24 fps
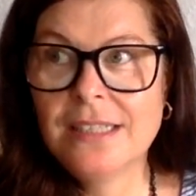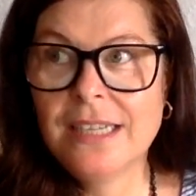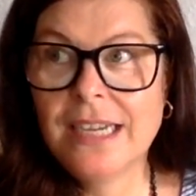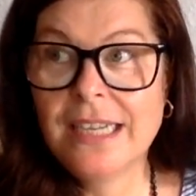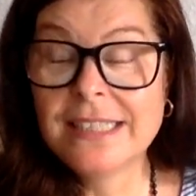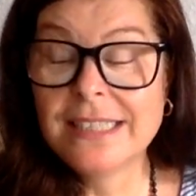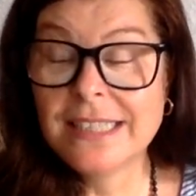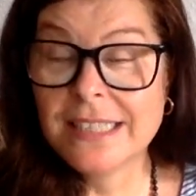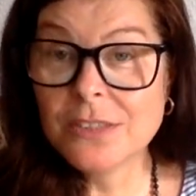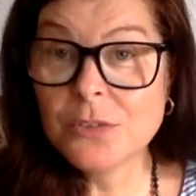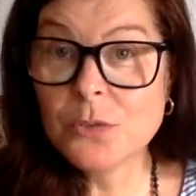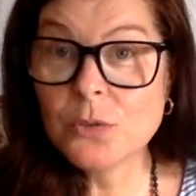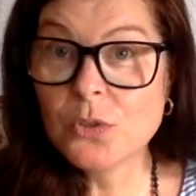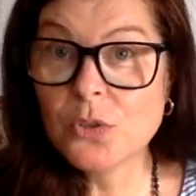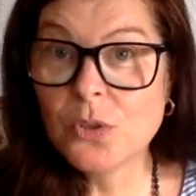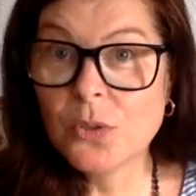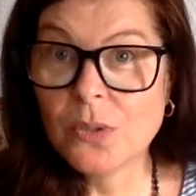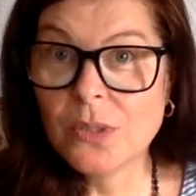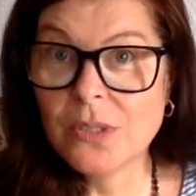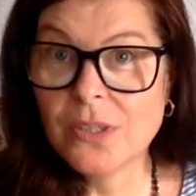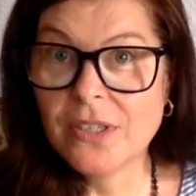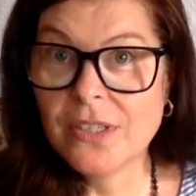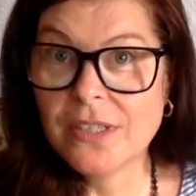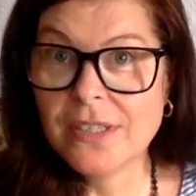I tend
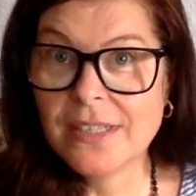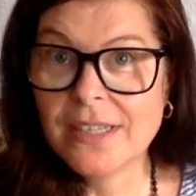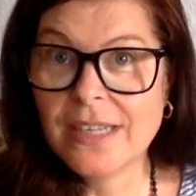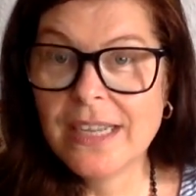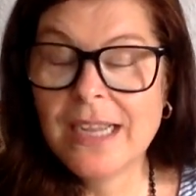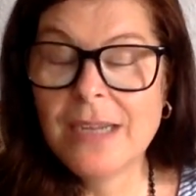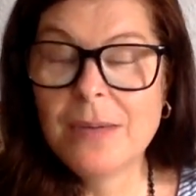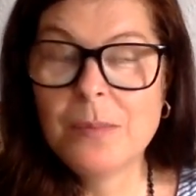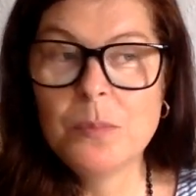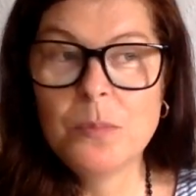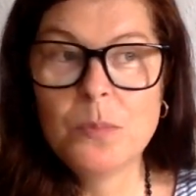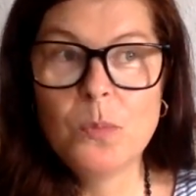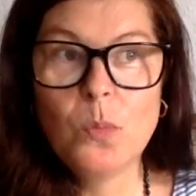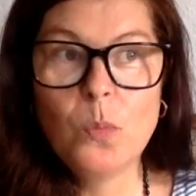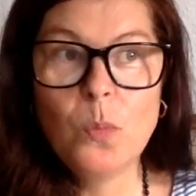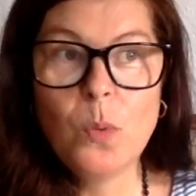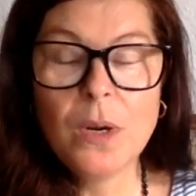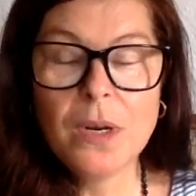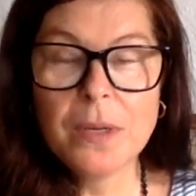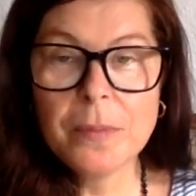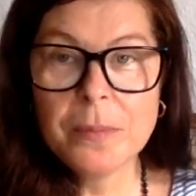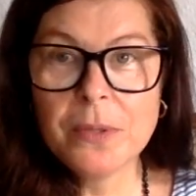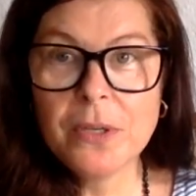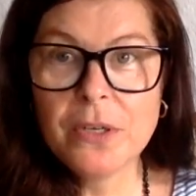to talk a lot,
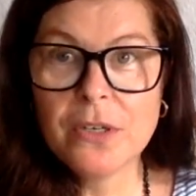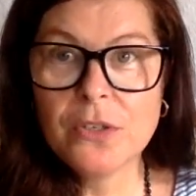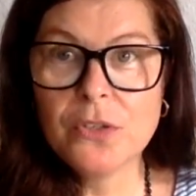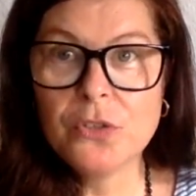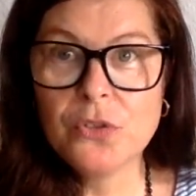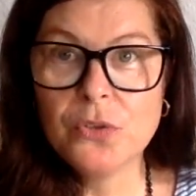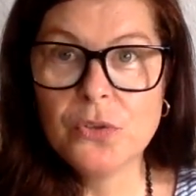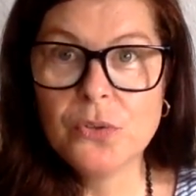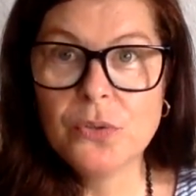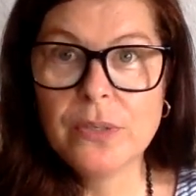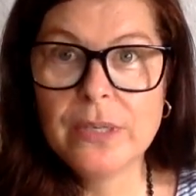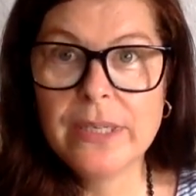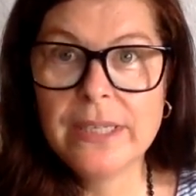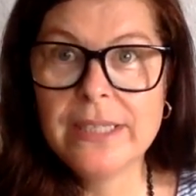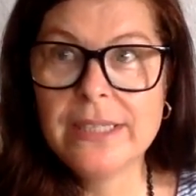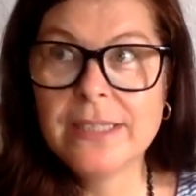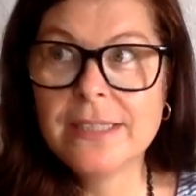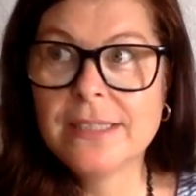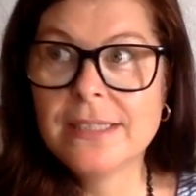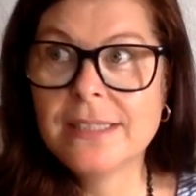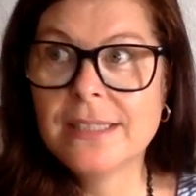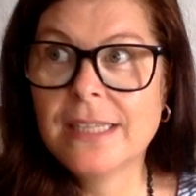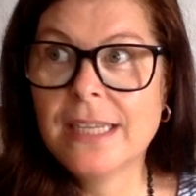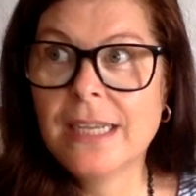and what I'm gonna do
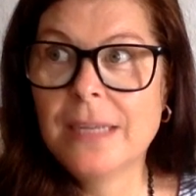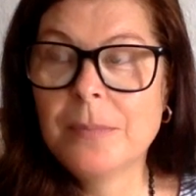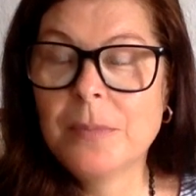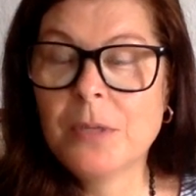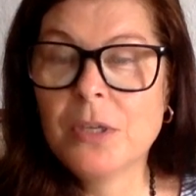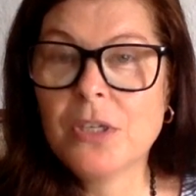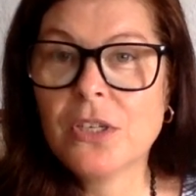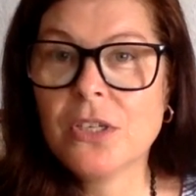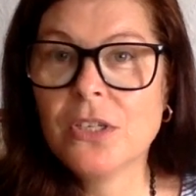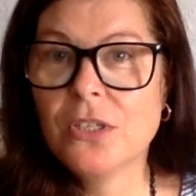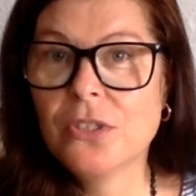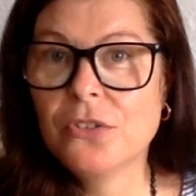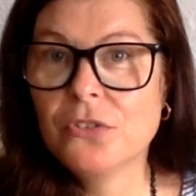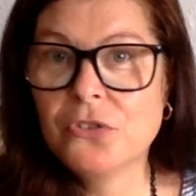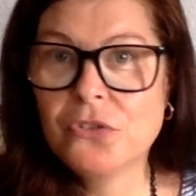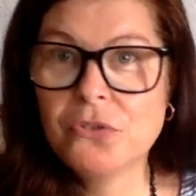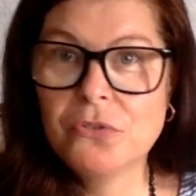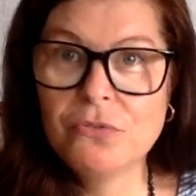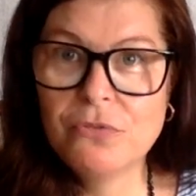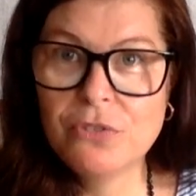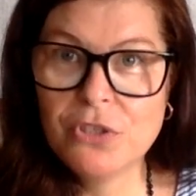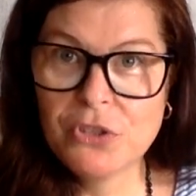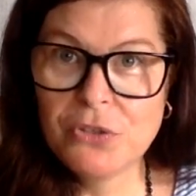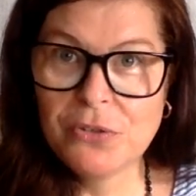is I'm not
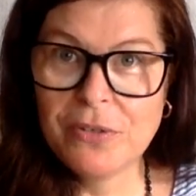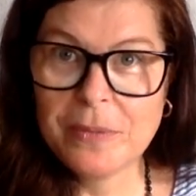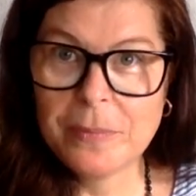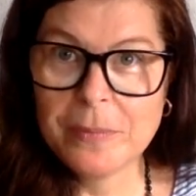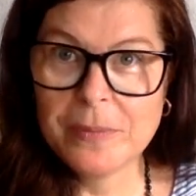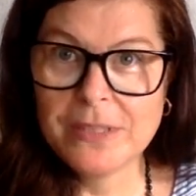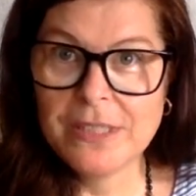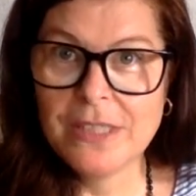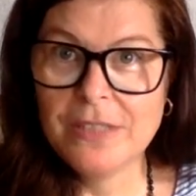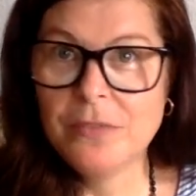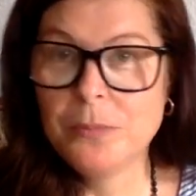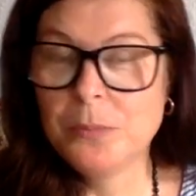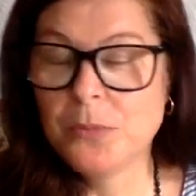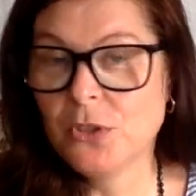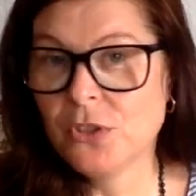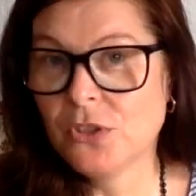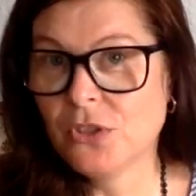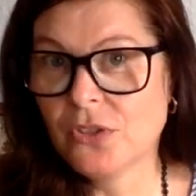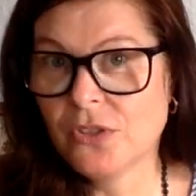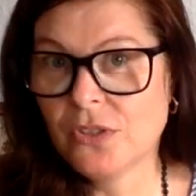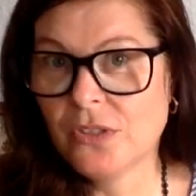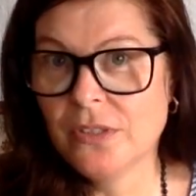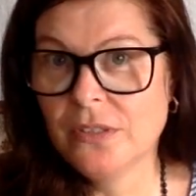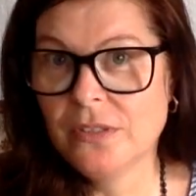gonna restrict myself.
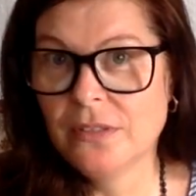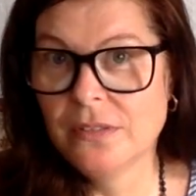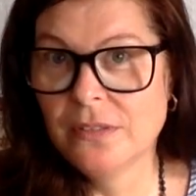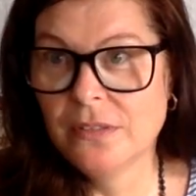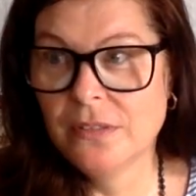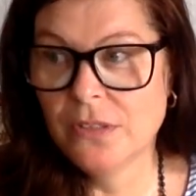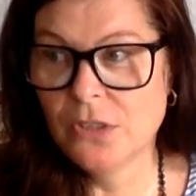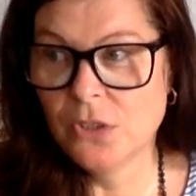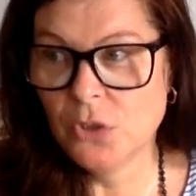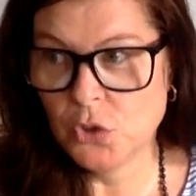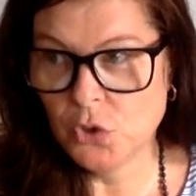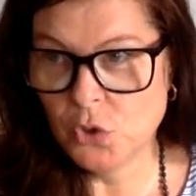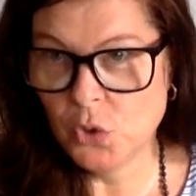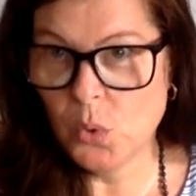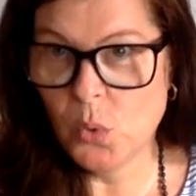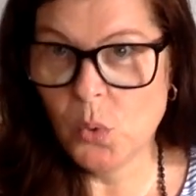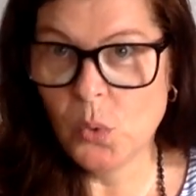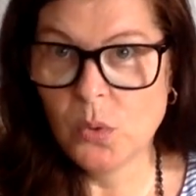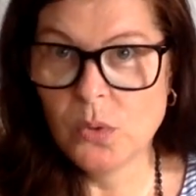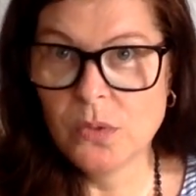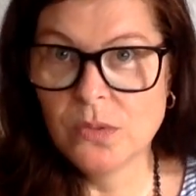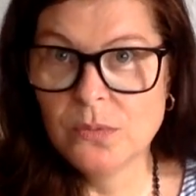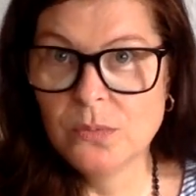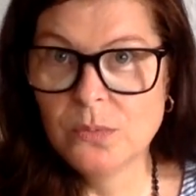I'm just gonna
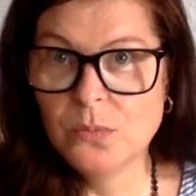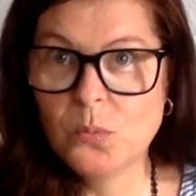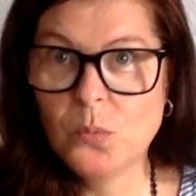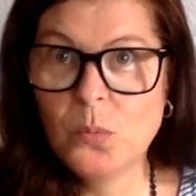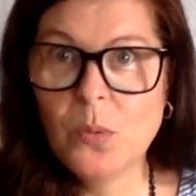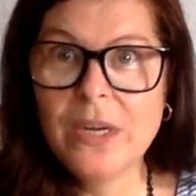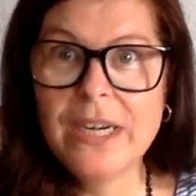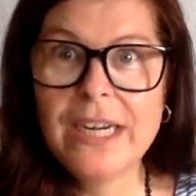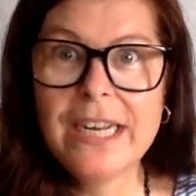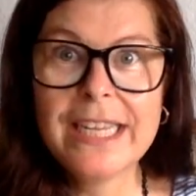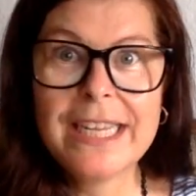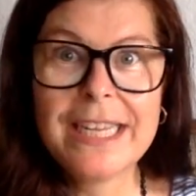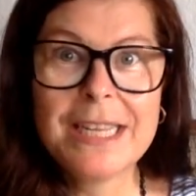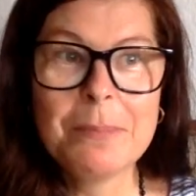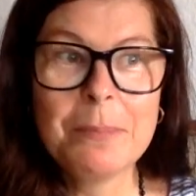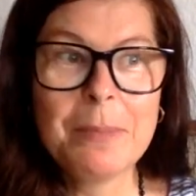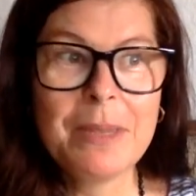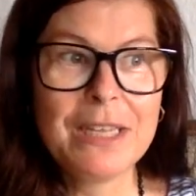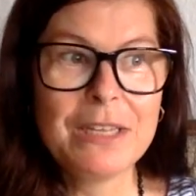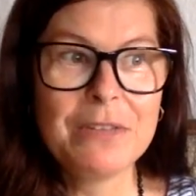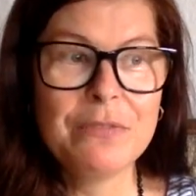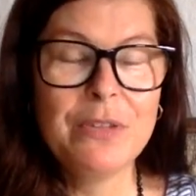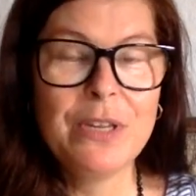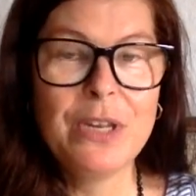talk. When I
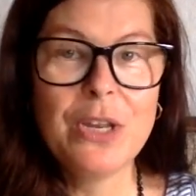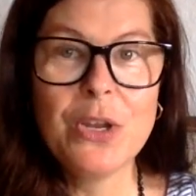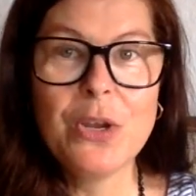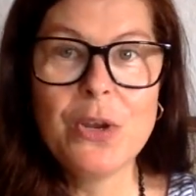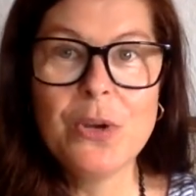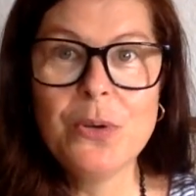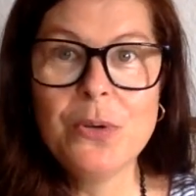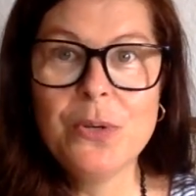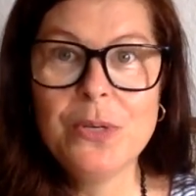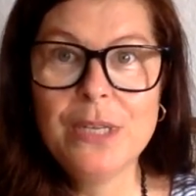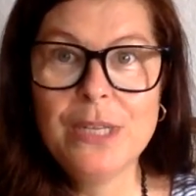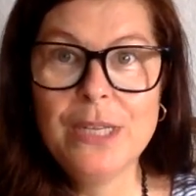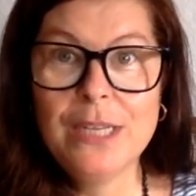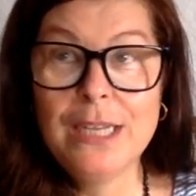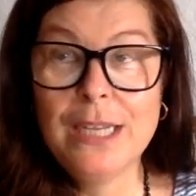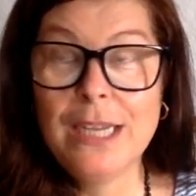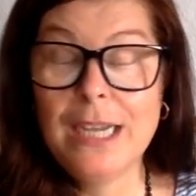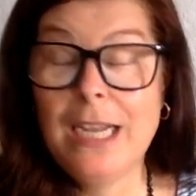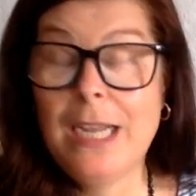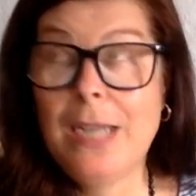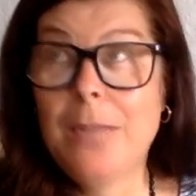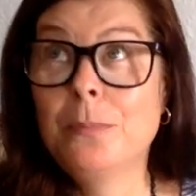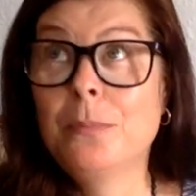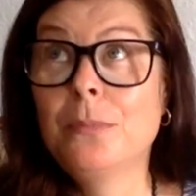can make a video,
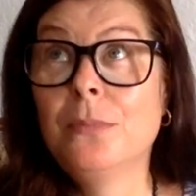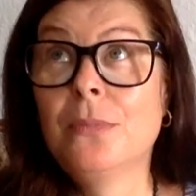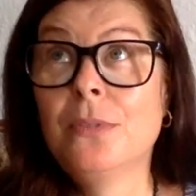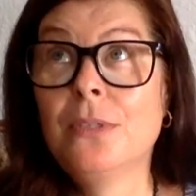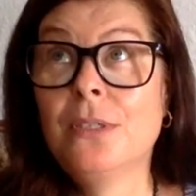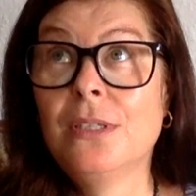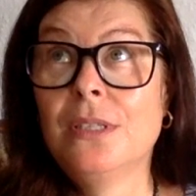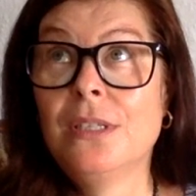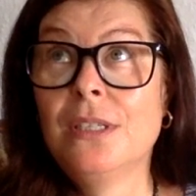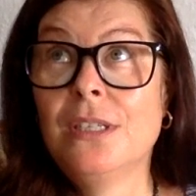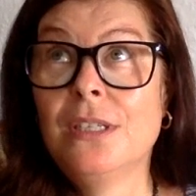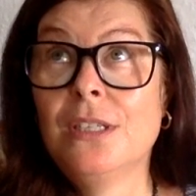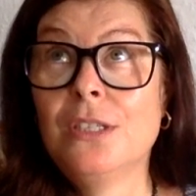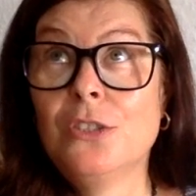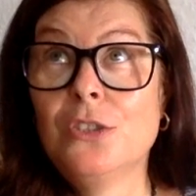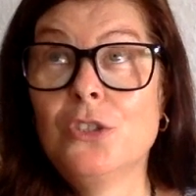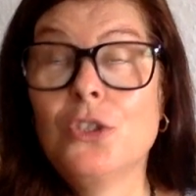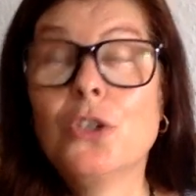I'm